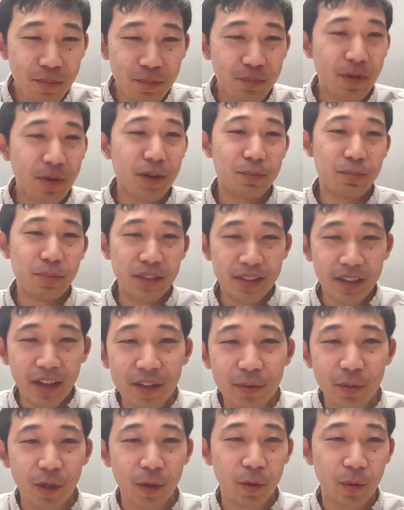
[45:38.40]
But
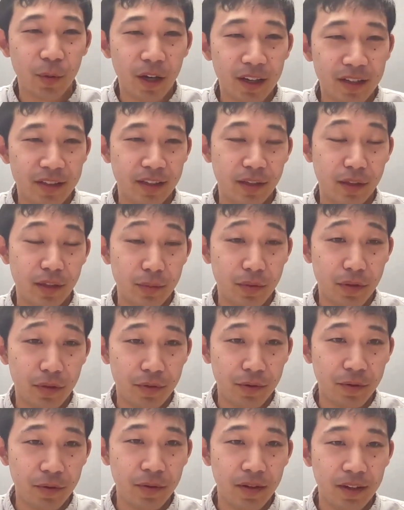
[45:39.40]
because we were walking them
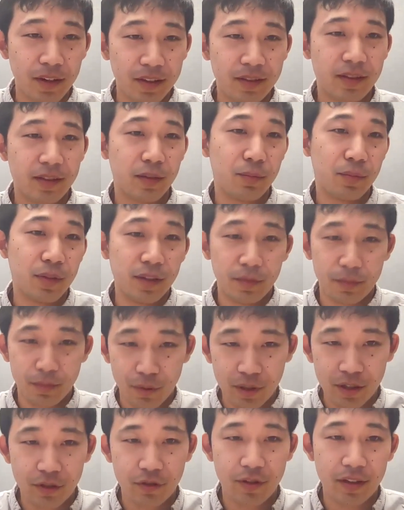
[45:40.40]
through this and being
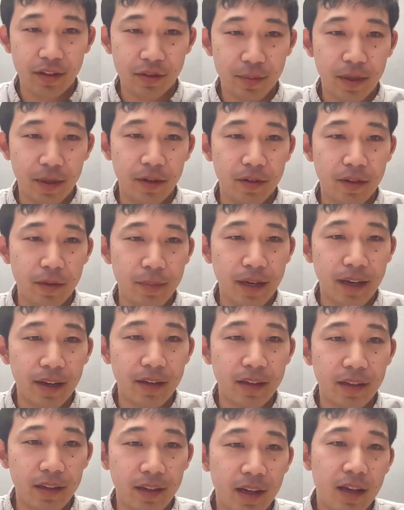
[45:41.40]
pretty transparent about
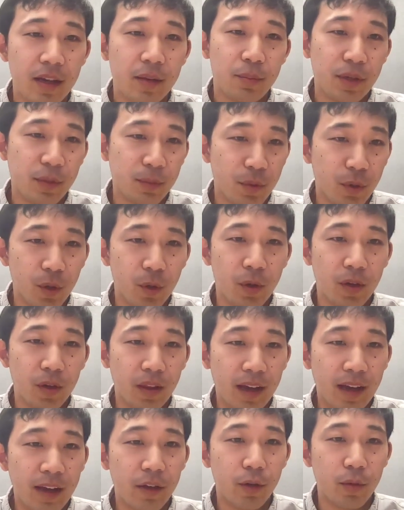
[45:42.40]
it, people were a
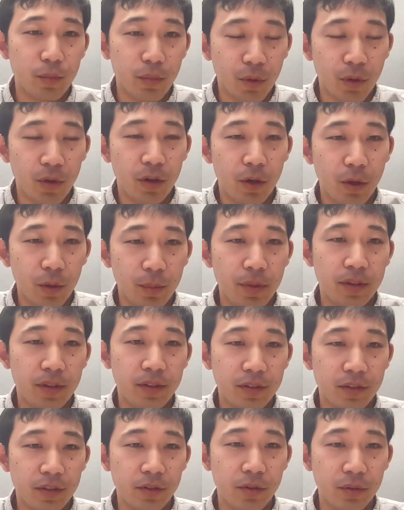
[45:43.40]
lot more open
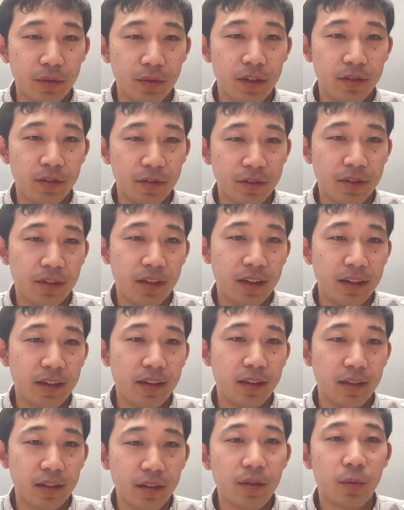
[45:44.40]
to
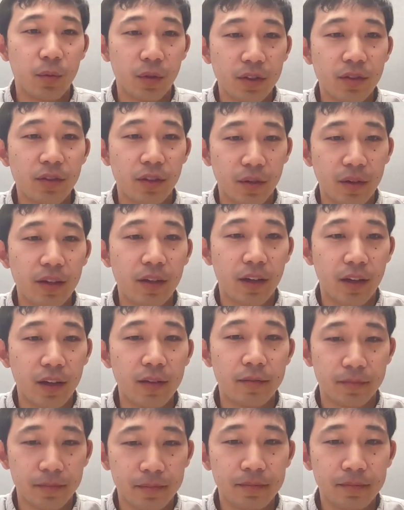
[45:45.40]
understanding what's going on.